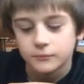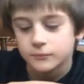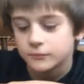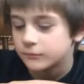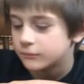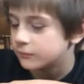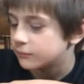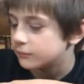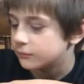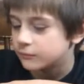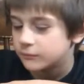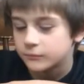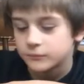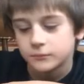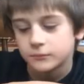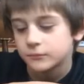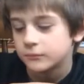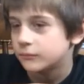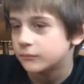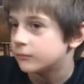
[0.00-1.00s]
And
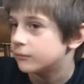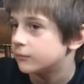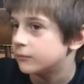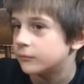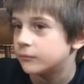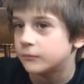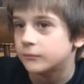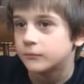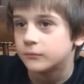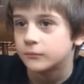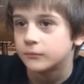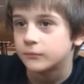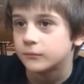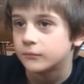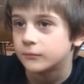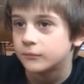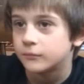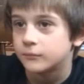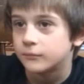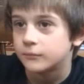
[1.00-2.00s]
Jonas Brothers, really,
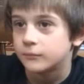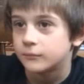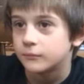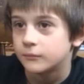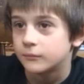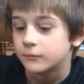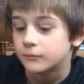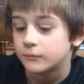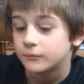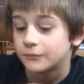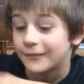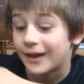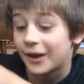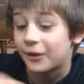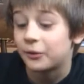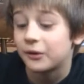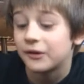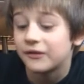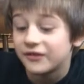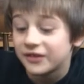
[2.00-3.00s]
Reed?
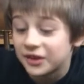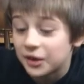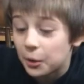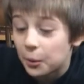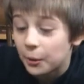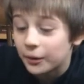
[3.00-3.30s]
Gross.